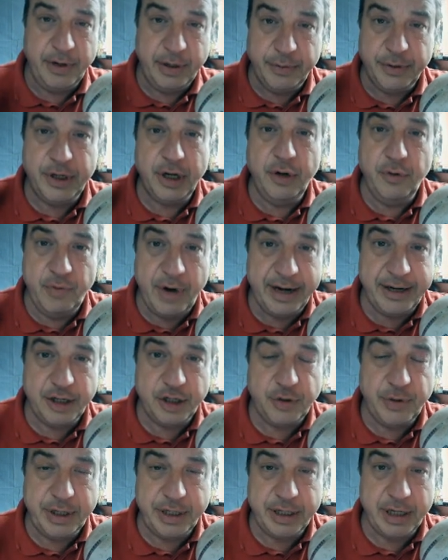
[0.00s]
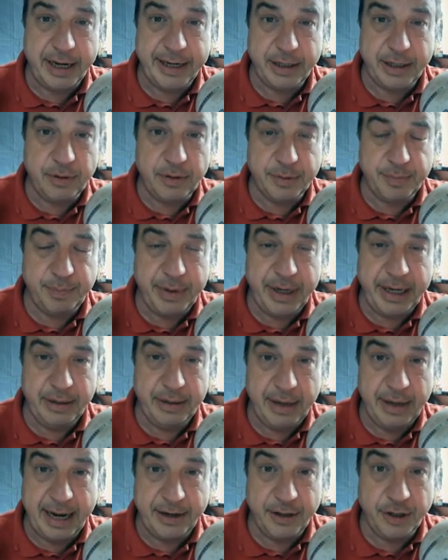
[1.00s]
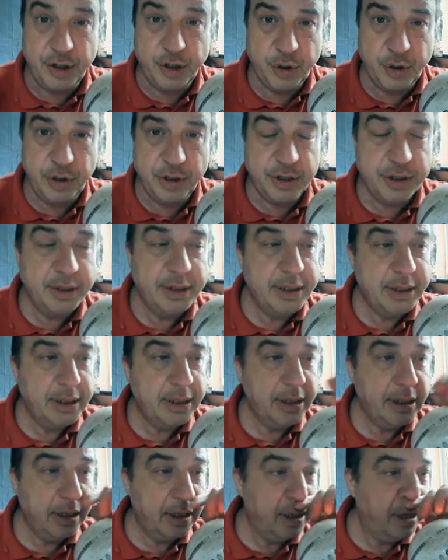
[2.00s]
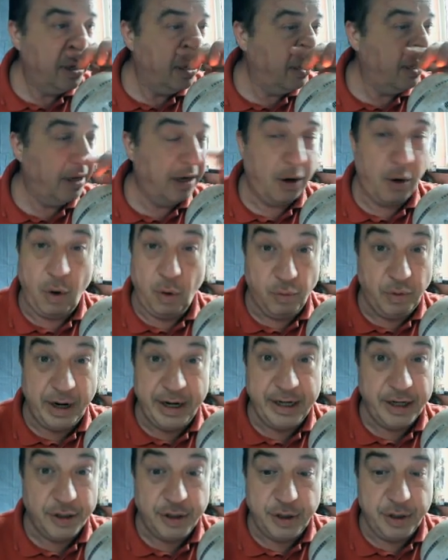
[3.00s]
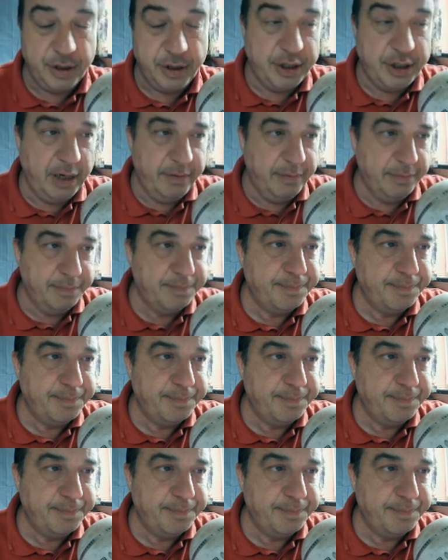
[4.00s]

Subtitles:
It was hereditary titles, being head of the church, or running a church even.